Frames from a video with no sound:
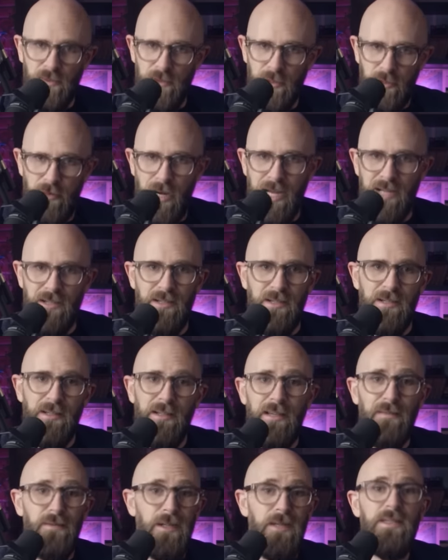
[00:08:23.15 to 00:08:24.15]
narration,
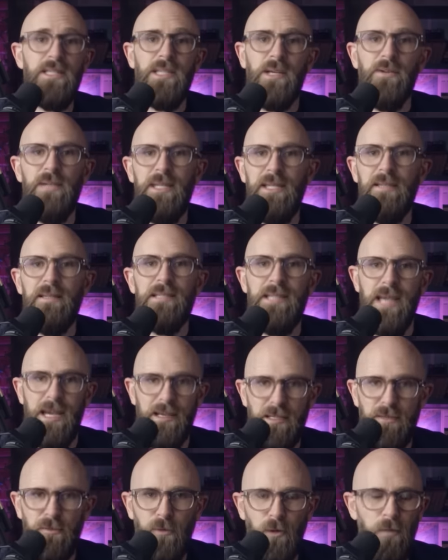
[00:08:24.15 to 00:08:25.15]
even if it's only in the
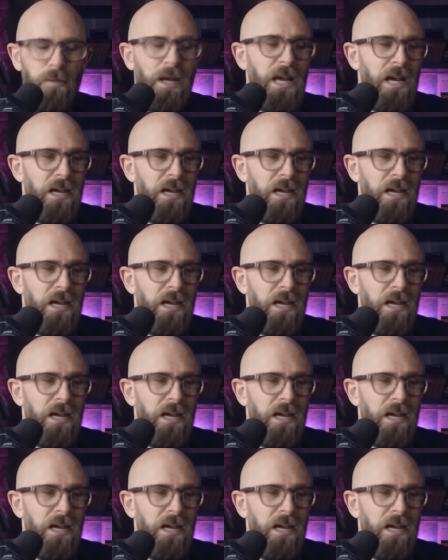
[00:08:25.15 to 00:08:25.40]
text form,